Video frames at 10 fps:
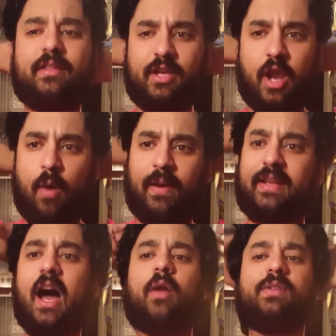you know,
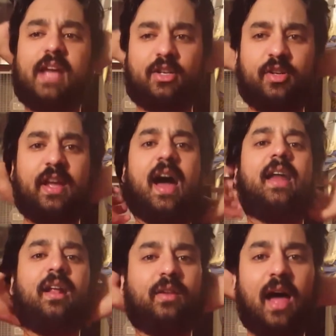McDonald's actually
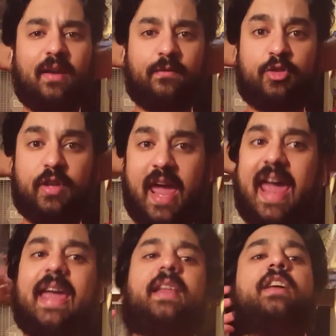got a lot of
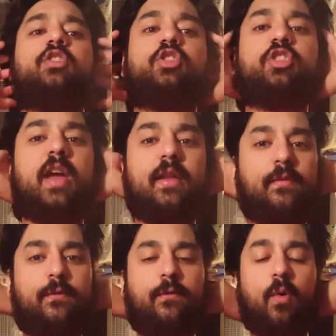hate and shit
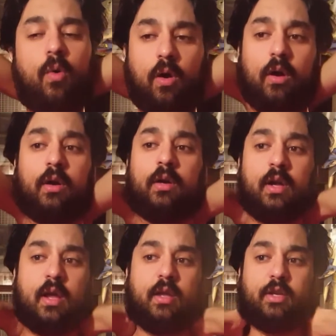for,
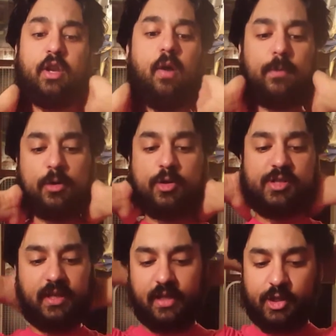you know,
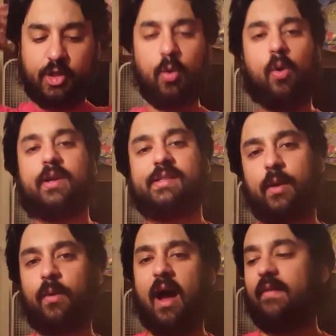producing these toys
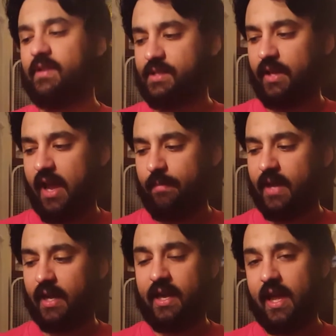that were obviously aimed
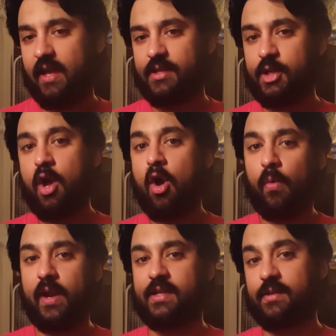at kids
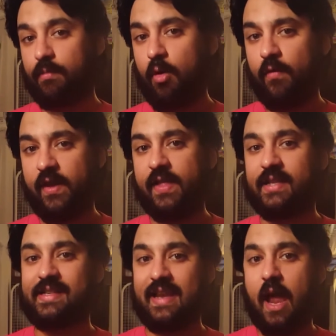when it's a movie
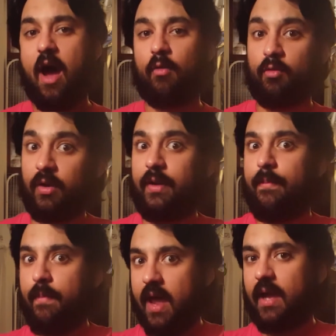that's not really
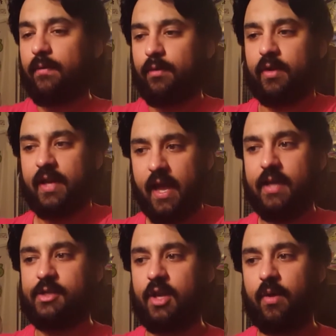made for
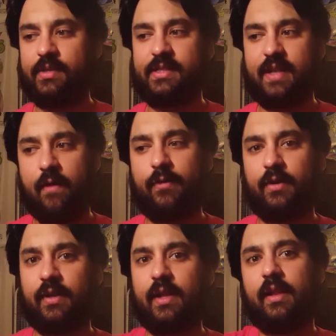kids. You know, it's
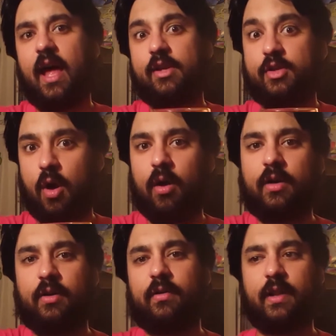definitely a lot
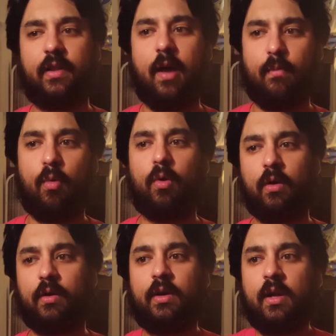darker and a lot more,